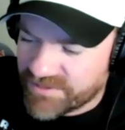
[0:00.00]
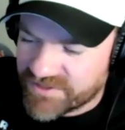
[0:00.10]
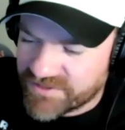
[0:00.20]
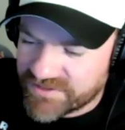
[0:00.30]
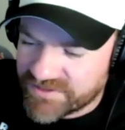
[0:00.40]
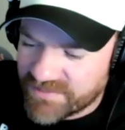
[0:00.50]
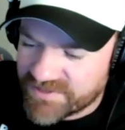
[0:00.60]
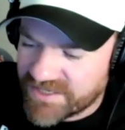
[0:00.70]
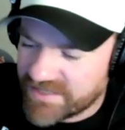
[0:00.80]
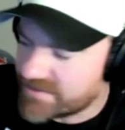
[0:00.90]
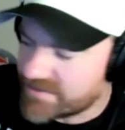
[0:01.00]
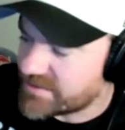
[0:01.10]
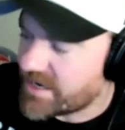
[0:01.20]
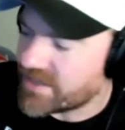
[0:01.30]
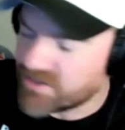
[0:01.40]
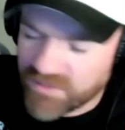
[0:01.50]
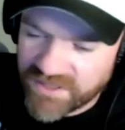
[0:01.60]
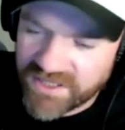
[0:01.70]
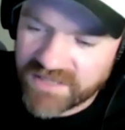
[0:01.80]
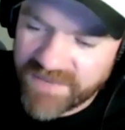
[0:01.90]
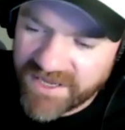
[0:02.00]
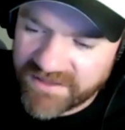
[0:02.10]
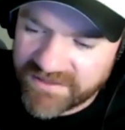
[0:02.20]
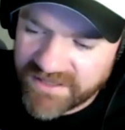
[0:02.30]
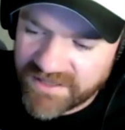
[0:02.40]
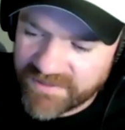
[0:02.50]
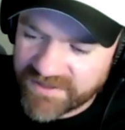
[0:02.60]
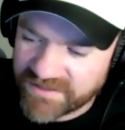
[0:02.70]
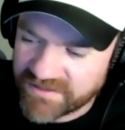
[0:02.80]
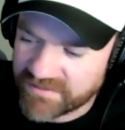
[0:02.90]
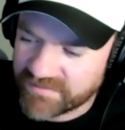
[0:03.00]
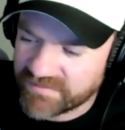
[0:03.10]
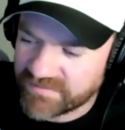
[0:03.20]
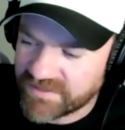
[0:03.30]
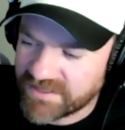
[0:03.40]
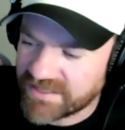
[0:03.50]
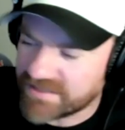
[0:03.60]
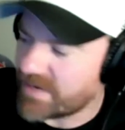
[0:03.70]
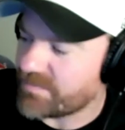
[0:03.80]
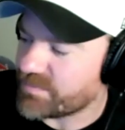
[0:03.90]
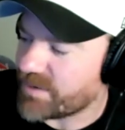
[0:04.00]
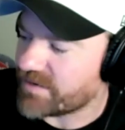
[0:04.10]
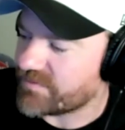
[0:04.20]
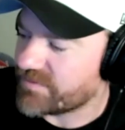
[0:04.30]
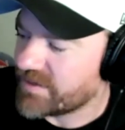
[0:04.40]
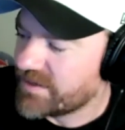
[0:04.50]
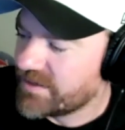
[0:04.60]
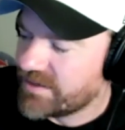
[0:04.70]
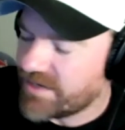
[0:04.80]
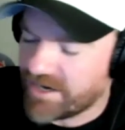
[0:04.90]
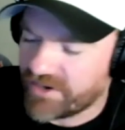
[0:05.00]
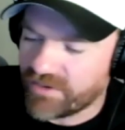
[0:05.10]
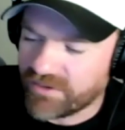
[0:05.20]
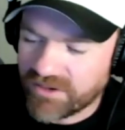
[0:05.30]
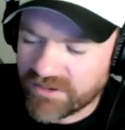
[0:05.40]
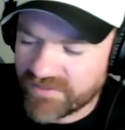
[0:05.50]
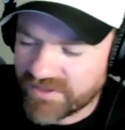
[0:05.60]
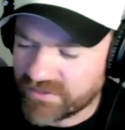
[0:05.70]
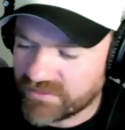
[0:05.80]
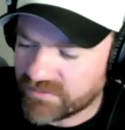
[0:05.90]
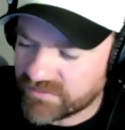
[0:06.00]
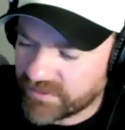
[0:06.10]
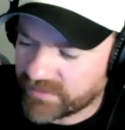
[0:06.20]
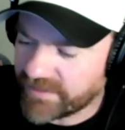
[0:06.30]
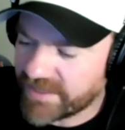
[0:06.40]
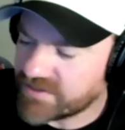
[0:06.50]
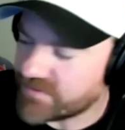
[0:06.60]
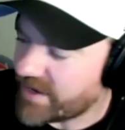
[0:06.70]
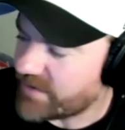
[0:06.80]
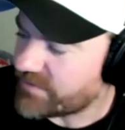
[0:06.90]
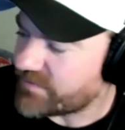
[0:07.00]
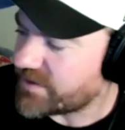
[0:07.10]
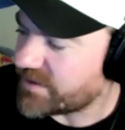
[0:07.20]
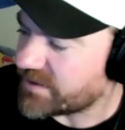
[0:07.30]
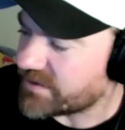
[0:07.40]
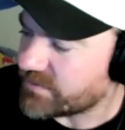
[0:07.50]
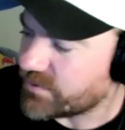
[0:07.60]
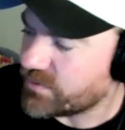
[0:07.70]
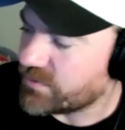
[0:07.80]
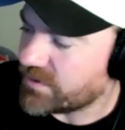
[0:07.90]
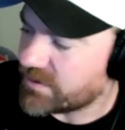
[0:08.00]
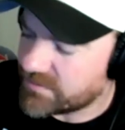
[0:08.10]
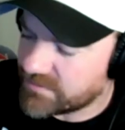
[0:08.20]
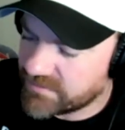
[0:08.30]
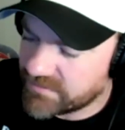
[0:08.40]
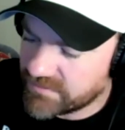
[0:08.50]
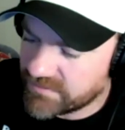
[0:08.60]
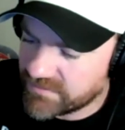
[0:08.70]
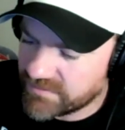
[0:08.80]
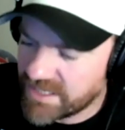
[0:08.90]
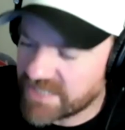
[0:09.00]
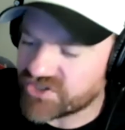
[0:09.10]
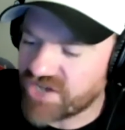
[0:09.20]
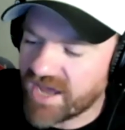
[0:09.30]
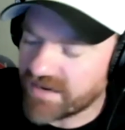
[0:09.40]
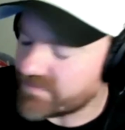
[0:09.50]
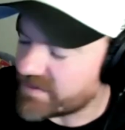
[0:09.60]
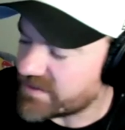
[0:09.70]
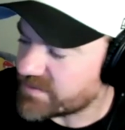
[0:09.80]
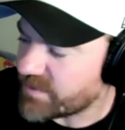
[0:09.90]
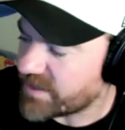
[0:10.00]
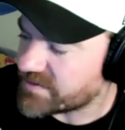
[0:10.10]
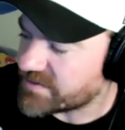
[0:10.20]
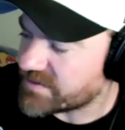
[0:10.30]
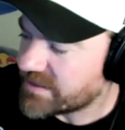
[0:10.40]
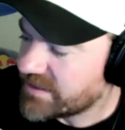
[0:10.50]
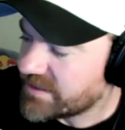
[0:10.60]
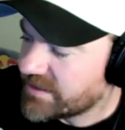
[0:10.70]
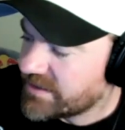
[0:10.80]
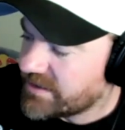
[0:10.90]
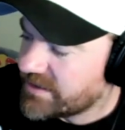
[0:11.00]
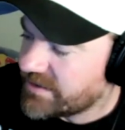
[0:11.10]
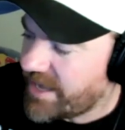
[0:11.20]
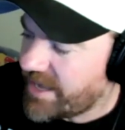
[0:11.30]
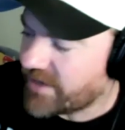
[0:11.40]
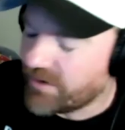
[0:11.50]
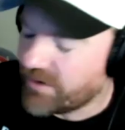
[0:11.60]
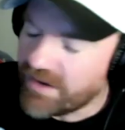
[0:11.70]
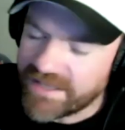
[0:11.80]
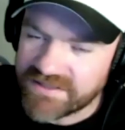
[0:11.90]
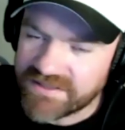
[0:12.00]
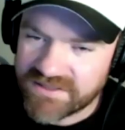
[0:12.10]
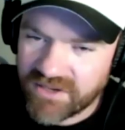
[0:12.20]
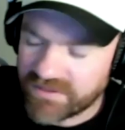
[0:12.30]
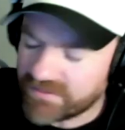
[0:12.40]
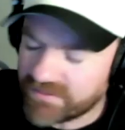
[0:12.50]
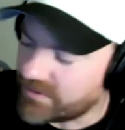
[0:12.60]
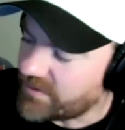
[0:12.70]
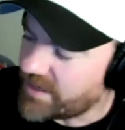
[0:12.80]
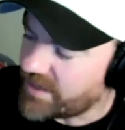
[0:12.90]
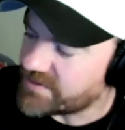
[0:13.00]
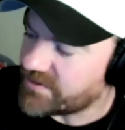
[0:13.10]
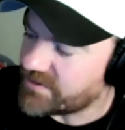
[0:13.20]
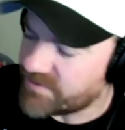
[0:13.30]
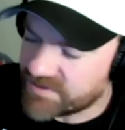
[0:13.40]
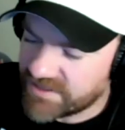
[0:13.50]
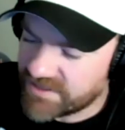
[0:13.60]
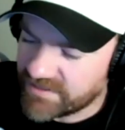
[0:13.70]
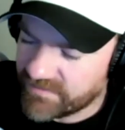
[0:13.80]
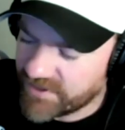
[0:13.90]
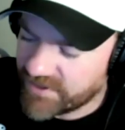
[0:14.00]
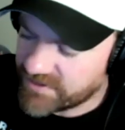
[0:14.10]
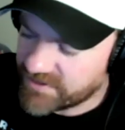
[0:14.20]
as good a time as any to start talking about. I think the in-depth part of, and I know a lot of the little threads of how we're feeling will inch out of this, but our lines, going through the lines, and obviously, first of